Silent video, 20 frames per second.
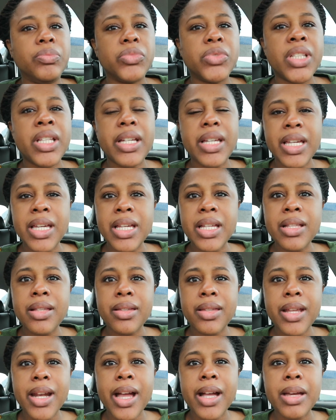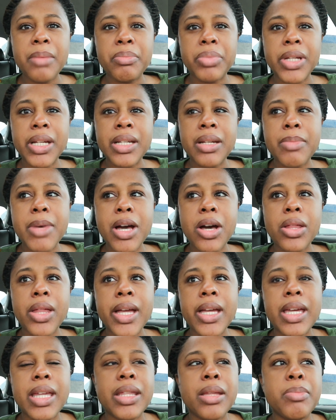the ends that I complained about
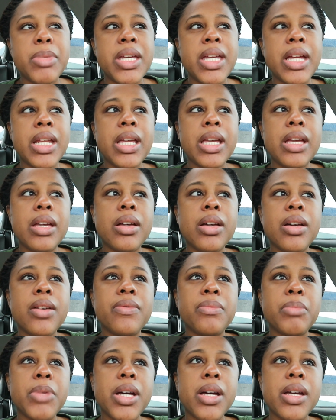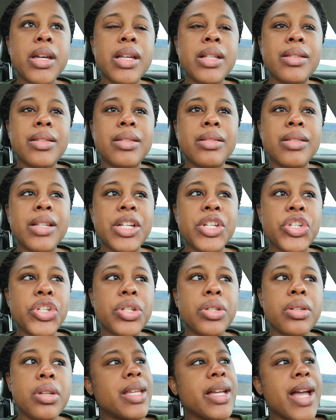like in the beginning of my
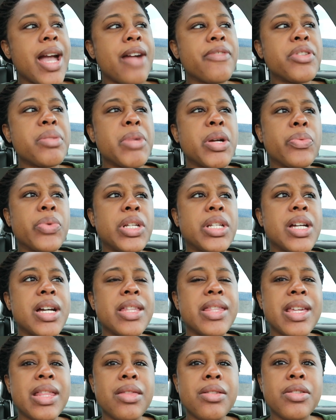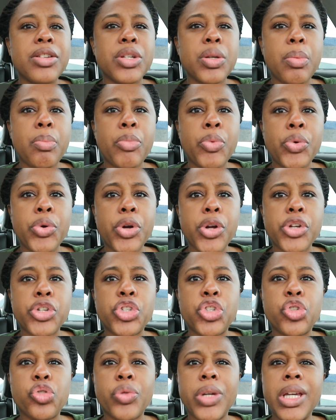installation, like after my retie, they looked more
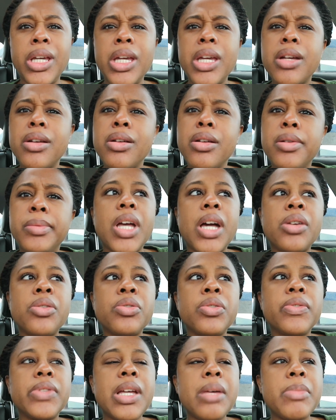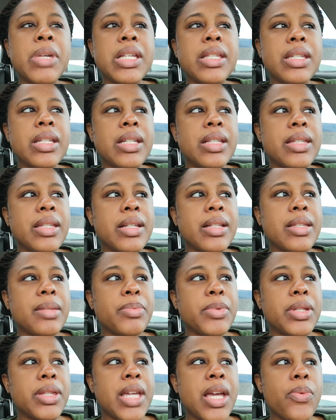stringier. I don't know if that makes any sense,
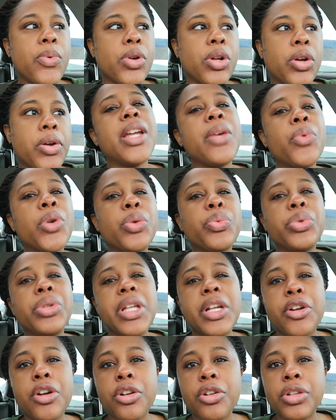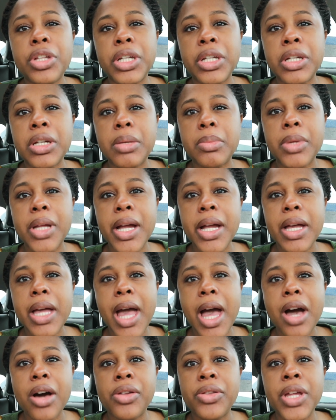but they weren't really curling up like
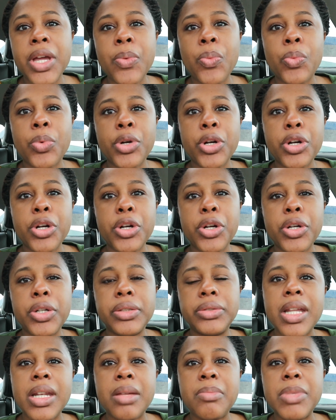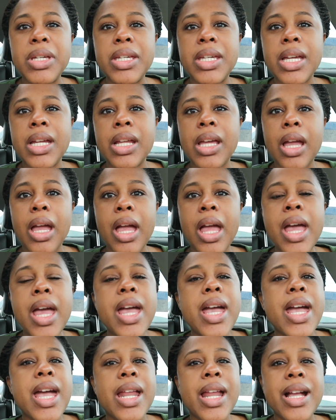how they were in the beginning.
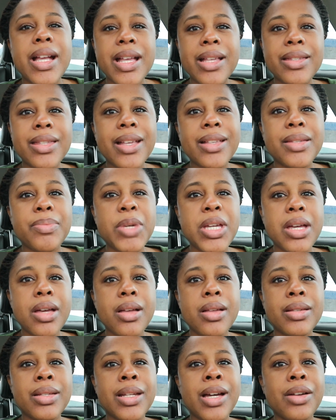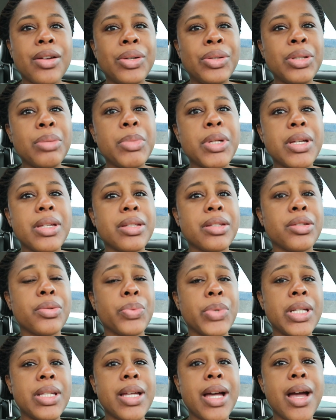And I guess that's because not only because of the
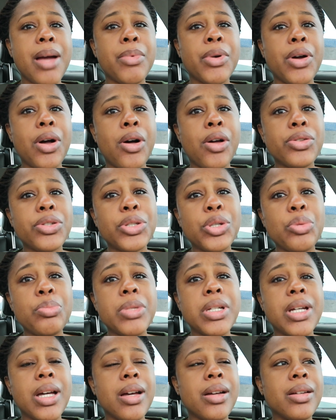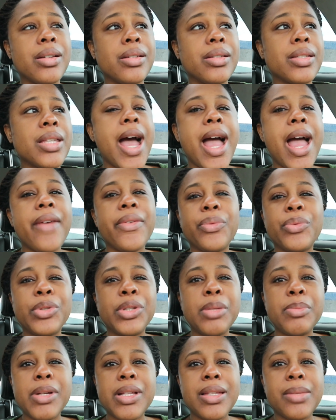retie, but also because I haven't
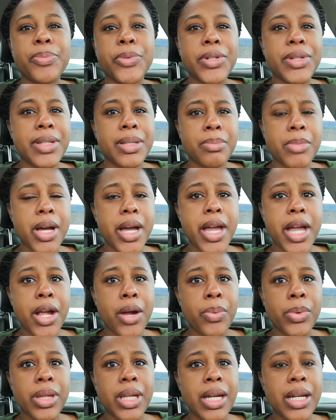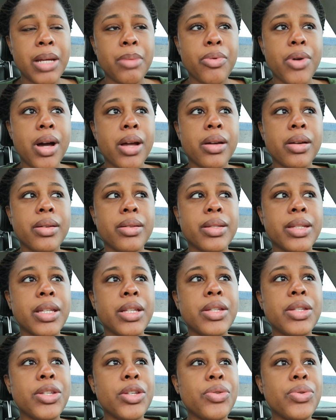really been spritzing my hair with any products.
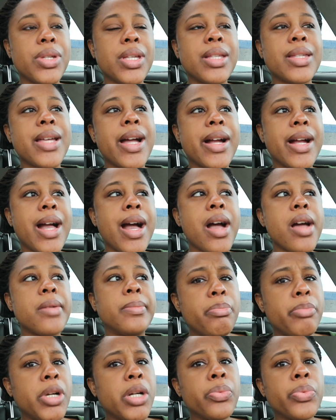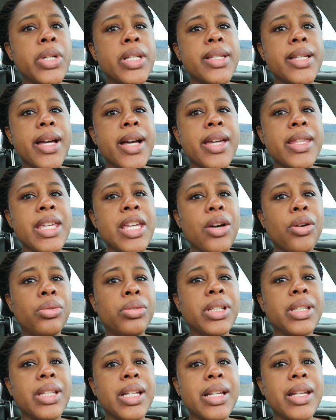So since I got my retie, the
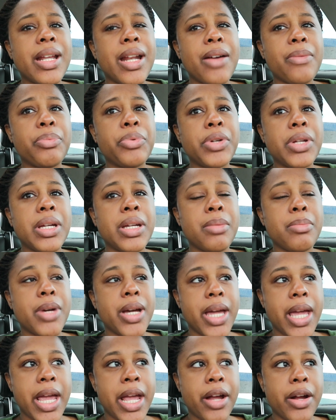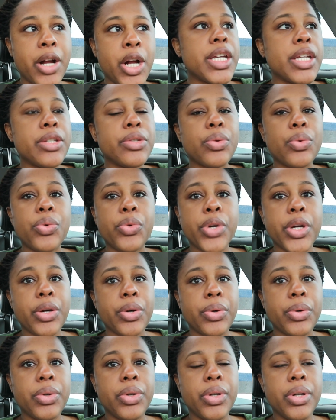only thing that I put in my hair is
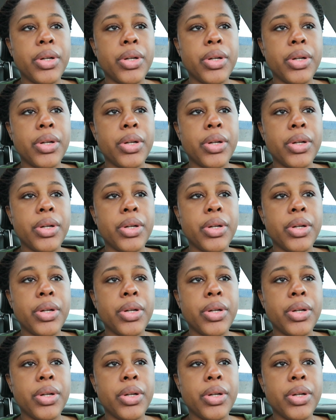oil.